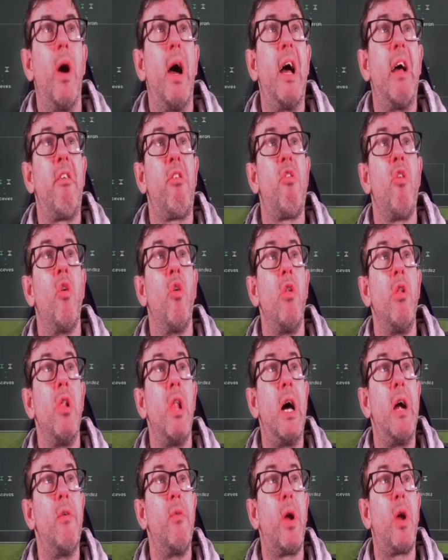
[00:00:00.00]
as you'll
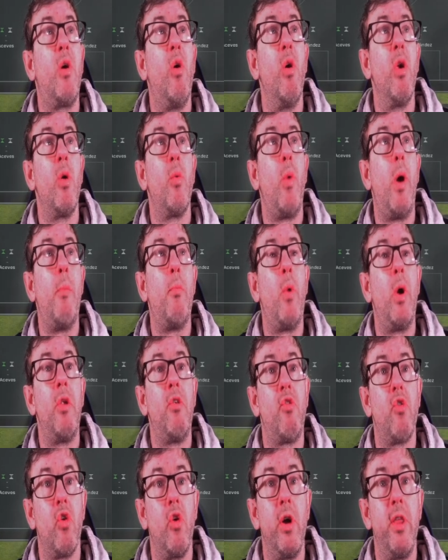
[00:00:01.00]
recall, a
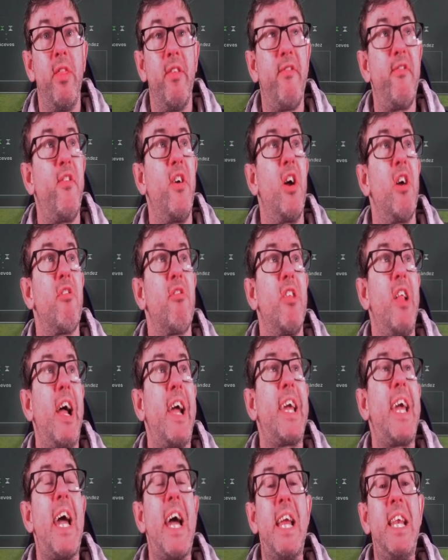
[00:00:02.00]
1-1 draw in the first
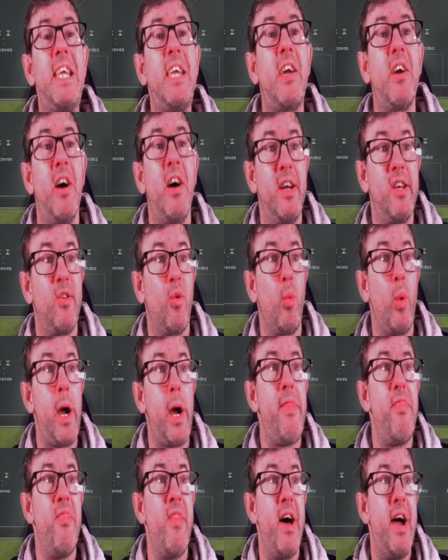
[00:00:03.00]
leg, any kind of
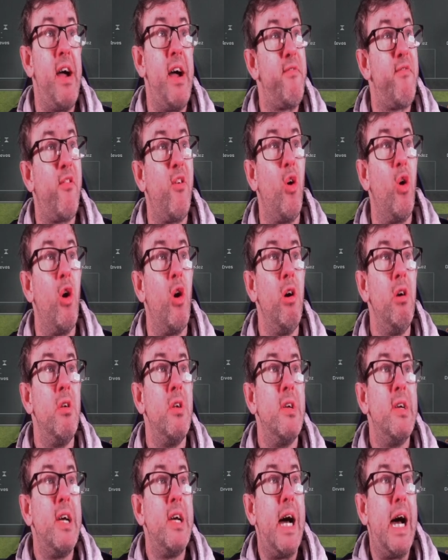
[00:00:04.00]
win therefore,
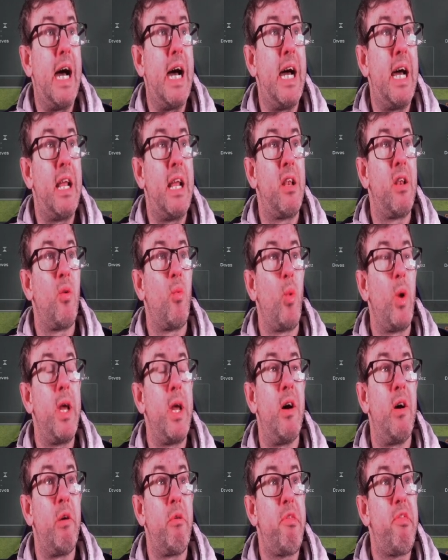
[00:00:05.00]
and we
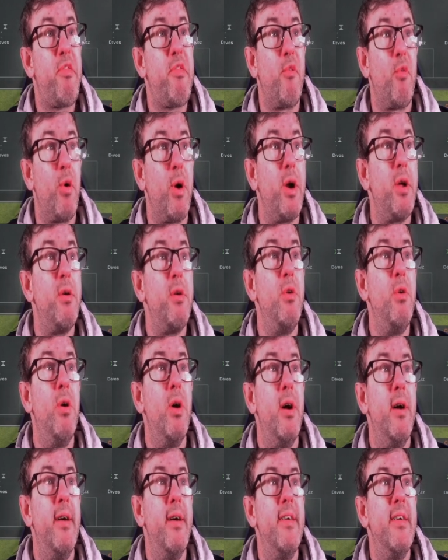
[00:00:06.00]
are
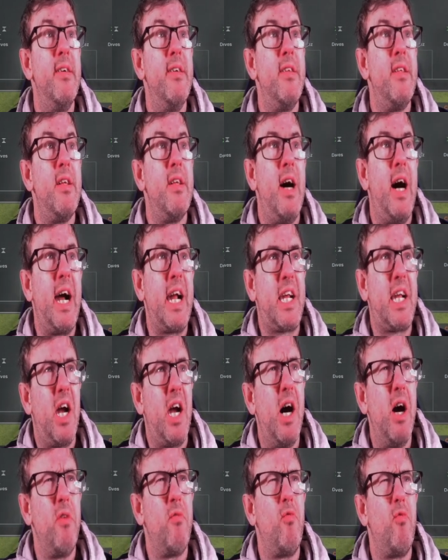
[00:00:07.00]
through. I
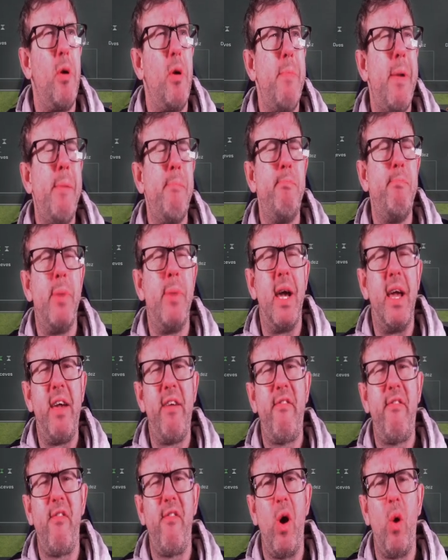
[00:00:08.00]
can't remember
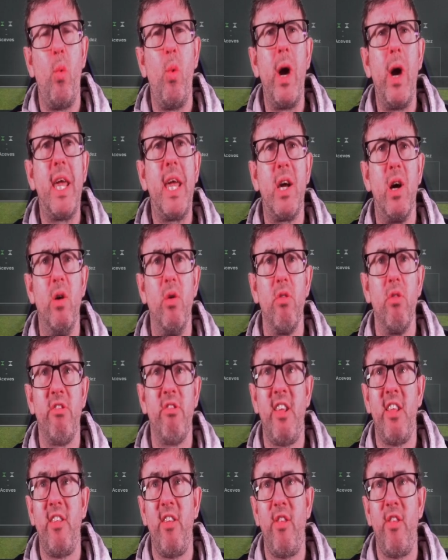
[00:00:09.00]
if away
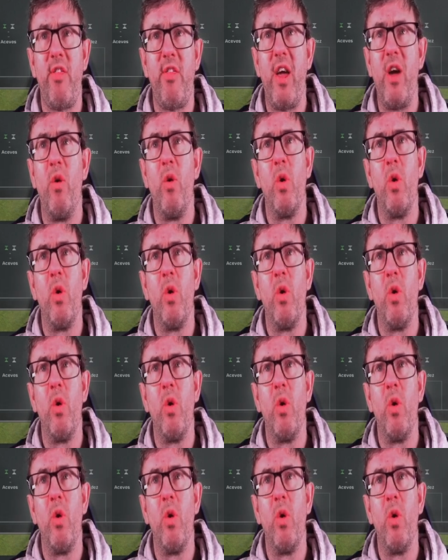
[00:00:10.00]
goals is a thing or